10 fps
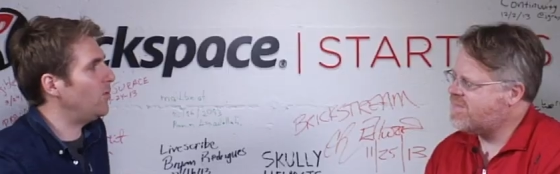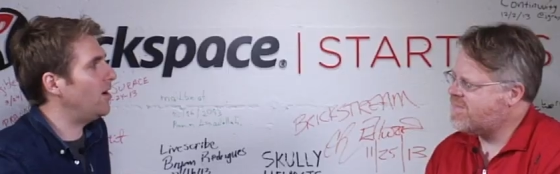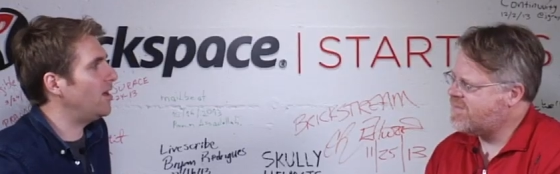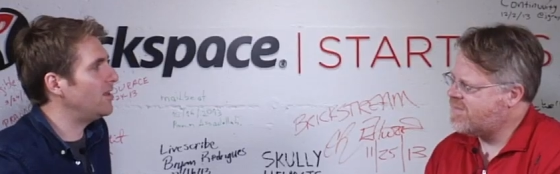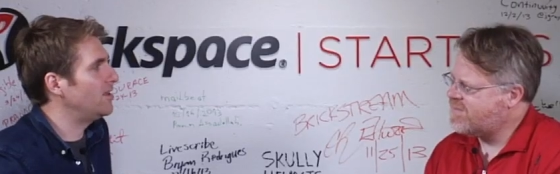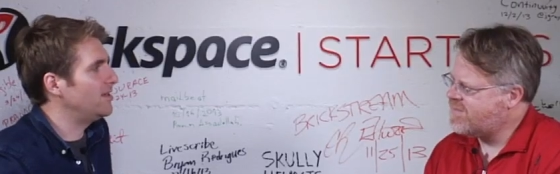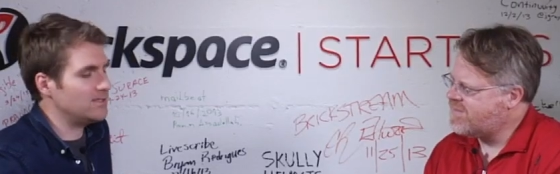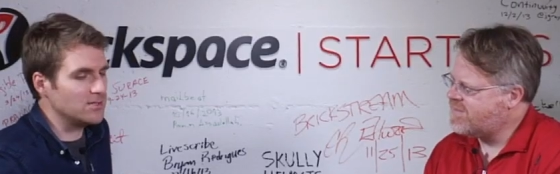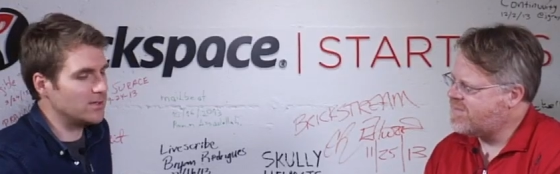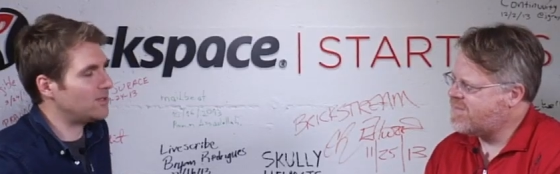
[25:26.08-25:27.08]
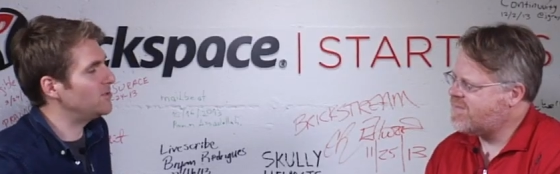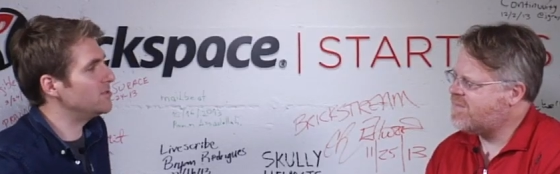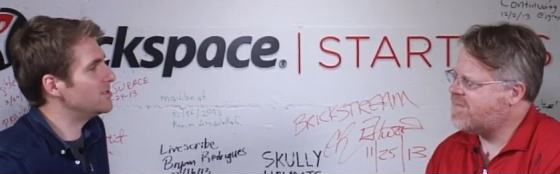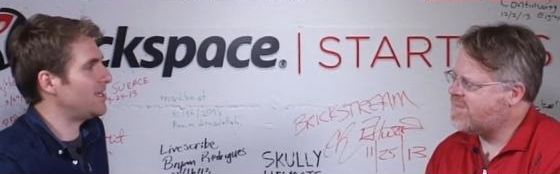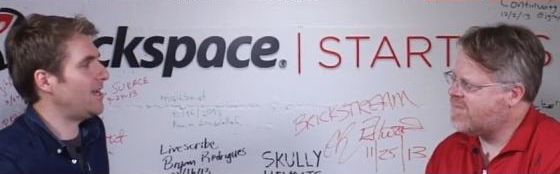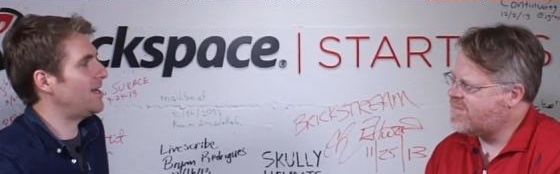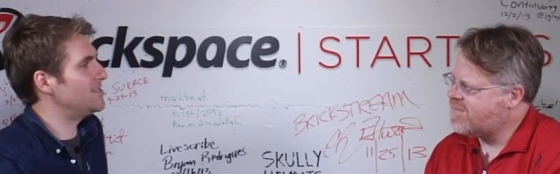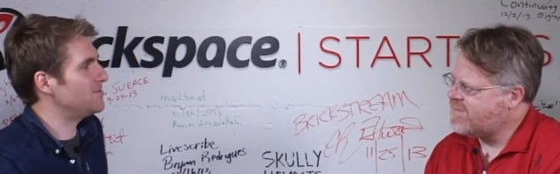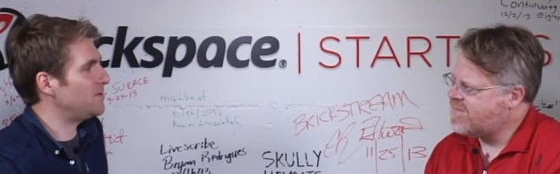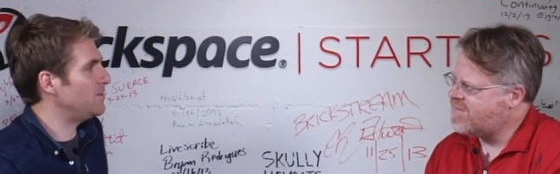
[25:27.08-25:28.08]
Speaker 1: wall, doing cool scans
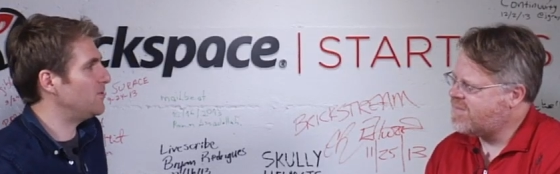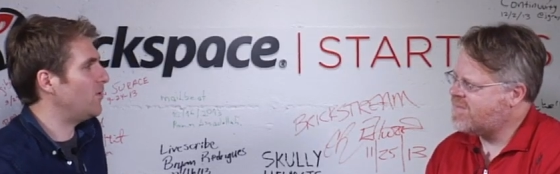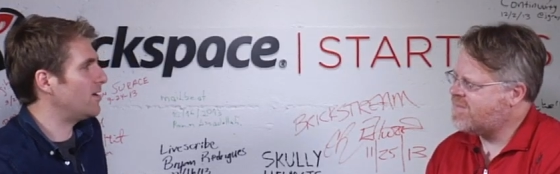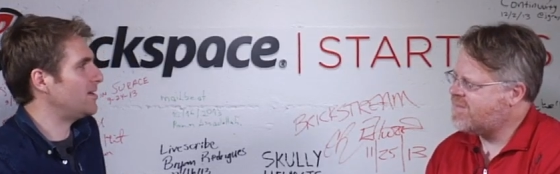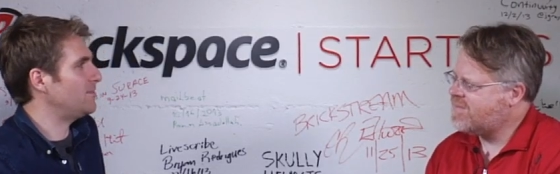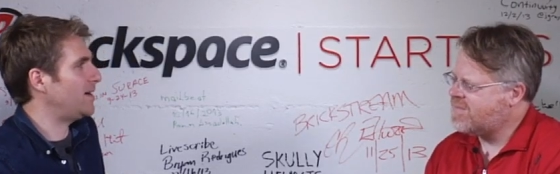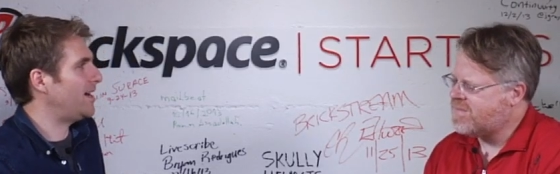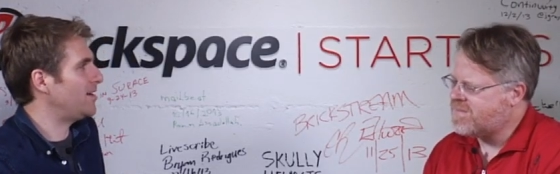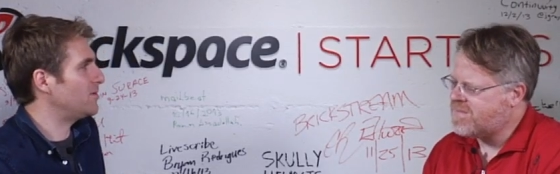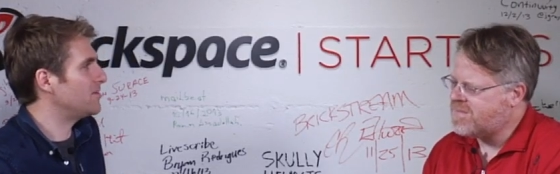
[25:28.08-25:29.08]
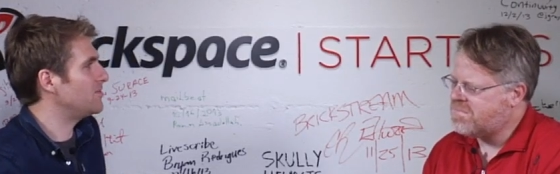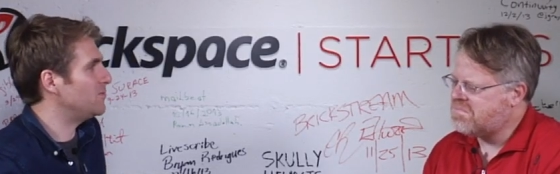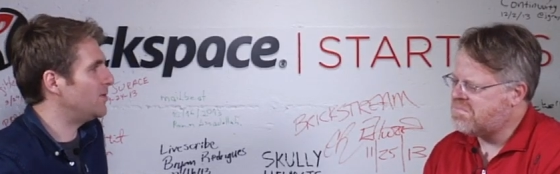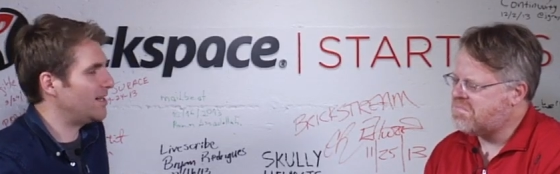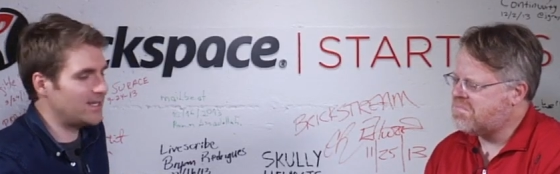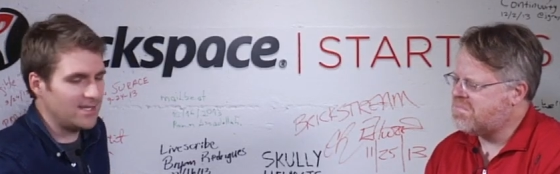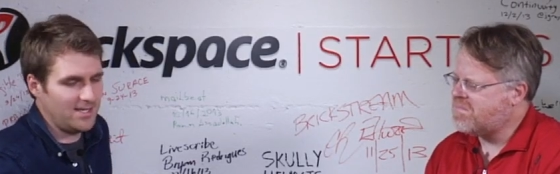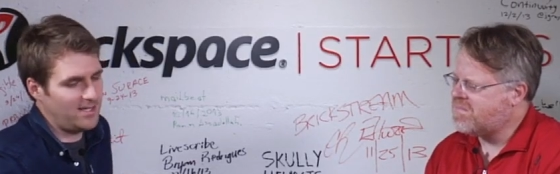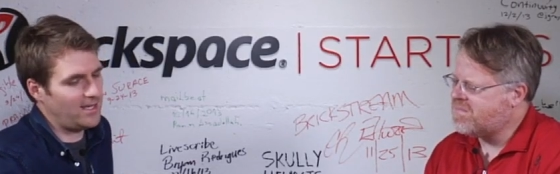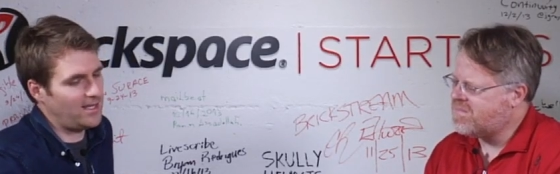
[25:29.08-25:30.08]
of people walking by or whatever you want.
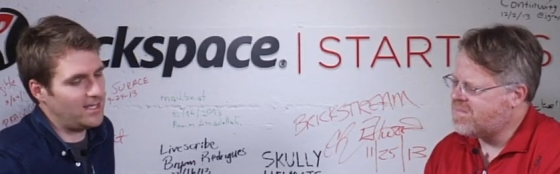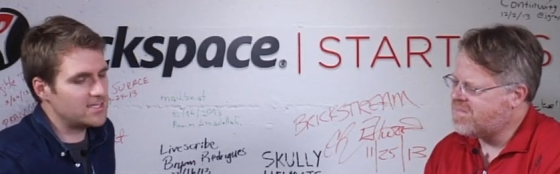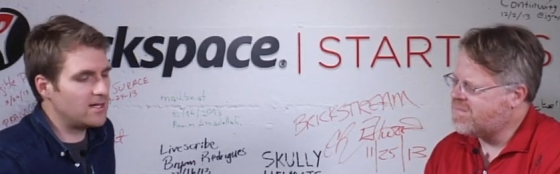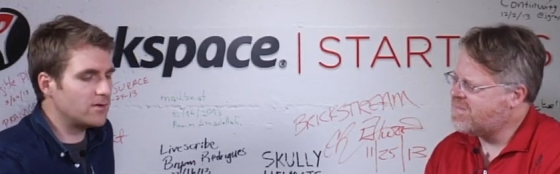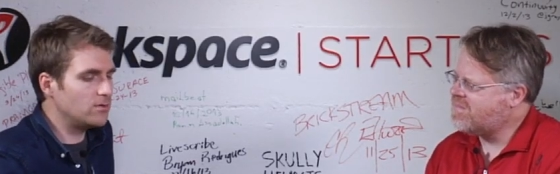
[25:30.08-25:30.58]
And that's kind of a